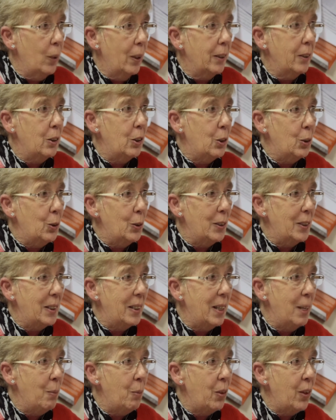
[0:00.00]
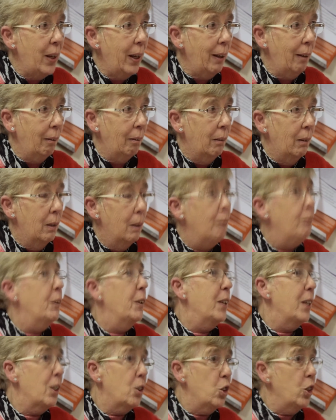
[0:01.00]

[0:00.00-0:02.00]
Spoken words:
willing to do the same thing for their